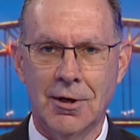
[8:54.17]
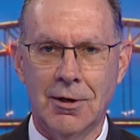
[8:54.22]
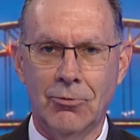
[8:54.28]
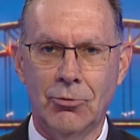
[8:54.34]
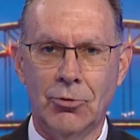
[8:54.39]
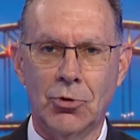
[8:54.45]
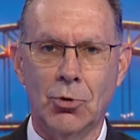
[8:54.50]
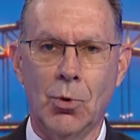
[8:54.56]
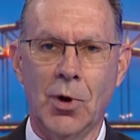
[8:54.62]

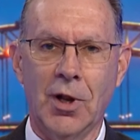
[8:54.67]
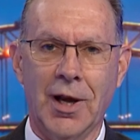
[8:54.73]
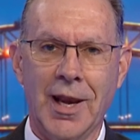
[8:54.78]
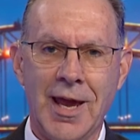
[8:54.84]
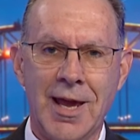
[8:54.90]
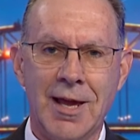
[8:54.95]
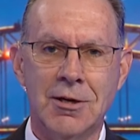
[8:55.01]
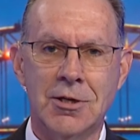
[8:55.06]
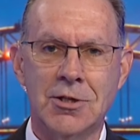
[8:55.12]
to
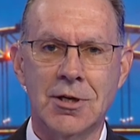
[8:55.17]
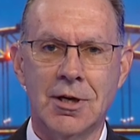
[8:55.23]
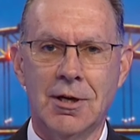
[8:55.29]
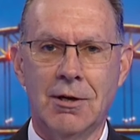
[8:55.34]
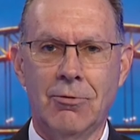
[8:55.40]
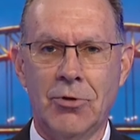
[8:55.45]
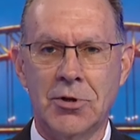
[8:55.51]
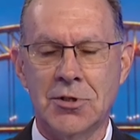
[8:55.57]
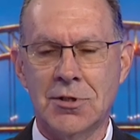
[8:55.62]
allege
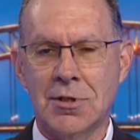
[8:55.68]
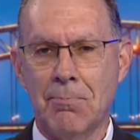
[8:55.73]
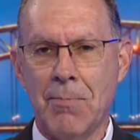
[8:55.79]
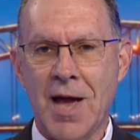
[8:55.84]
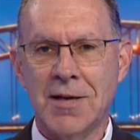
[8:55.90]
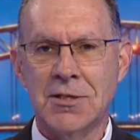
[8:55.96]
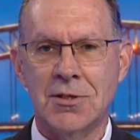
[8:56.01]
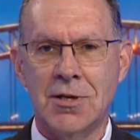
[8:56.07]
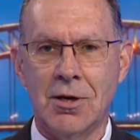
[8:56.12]
that
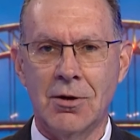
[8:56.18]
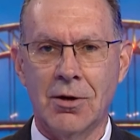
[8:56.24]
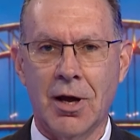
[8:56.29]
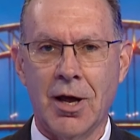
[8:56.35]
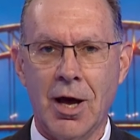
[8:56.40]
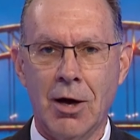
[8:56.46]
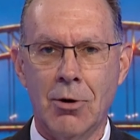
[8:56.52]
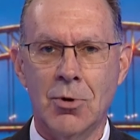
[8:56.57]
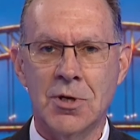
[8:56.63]
Sebastian
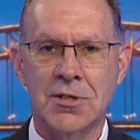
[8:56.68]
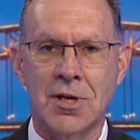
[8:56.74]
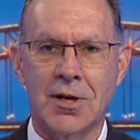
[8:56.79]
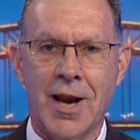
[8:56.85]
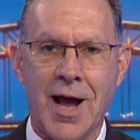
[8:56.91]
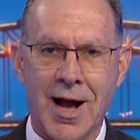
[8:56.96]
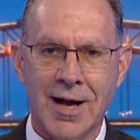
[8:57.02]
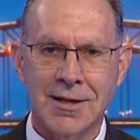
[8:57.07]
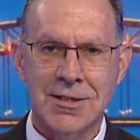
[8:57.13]
Coe is a
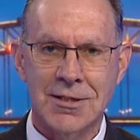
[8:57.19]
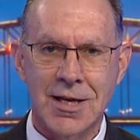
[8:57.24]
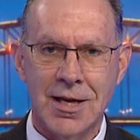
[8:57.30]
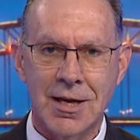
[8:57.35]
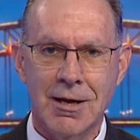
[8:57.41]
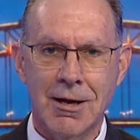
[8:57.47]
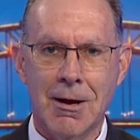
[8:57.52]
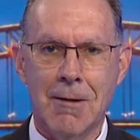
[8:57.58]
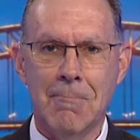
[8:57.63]

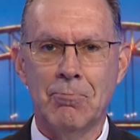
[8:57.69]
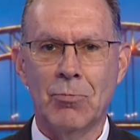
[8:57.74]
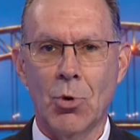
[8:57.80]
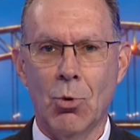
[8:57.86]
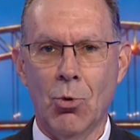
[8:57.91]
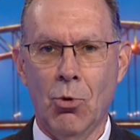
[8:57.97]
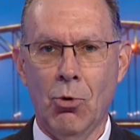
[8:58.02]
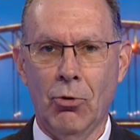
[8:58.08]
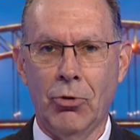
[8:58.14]
Nazi
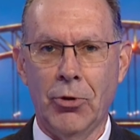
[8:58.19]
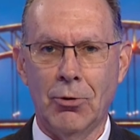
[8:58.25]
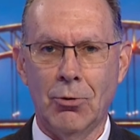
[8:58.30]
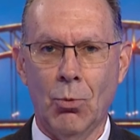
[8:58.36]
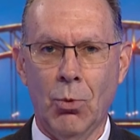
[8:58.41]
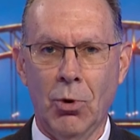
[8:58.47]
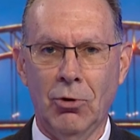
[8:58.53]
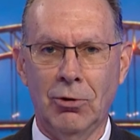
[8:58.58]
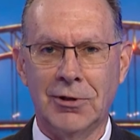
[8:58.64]
or that
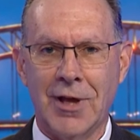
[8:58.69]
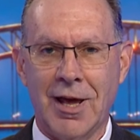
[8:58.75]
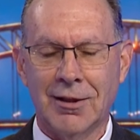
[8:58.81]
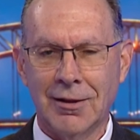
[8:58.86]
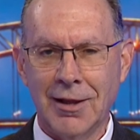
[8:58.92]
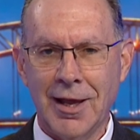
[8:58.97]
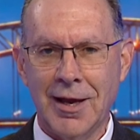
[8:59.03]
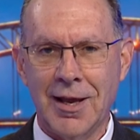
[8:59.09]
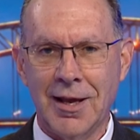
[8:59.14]
World
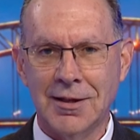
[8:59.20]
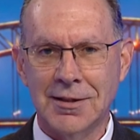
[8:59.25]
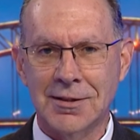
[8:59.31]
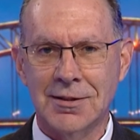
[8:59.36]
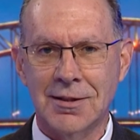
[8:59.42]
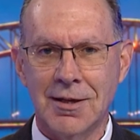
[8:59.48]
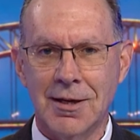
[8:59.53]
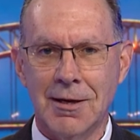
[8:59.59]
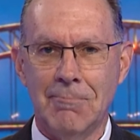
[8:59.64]

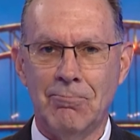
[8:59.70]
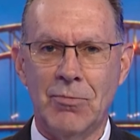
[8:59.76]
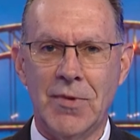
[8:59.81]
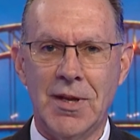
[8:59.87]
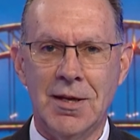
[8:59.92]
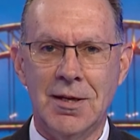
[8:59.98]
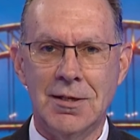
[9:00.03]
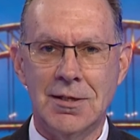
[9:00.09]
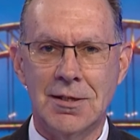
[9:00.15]
Athletics
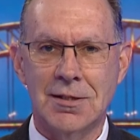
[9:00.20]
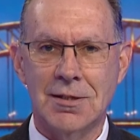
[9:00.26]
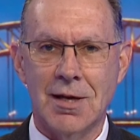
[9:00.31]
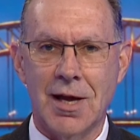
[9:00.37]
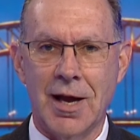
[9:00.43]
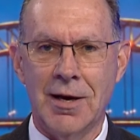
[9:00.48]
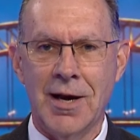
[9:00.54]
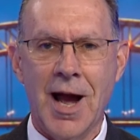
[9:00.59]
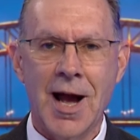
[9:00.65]
is
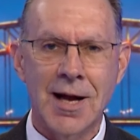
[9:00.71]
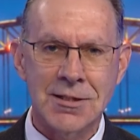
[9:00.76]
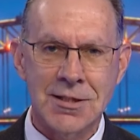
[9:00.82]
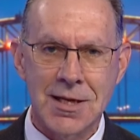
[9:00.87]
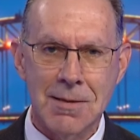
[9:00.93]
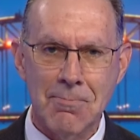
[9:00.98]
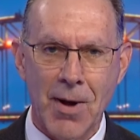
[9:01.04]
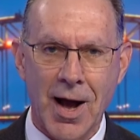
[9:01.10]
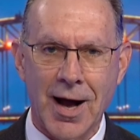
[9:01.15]
a
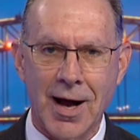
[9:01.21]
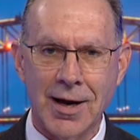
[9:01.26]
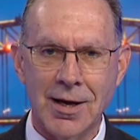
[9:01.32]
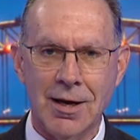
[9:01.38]
Nazi party.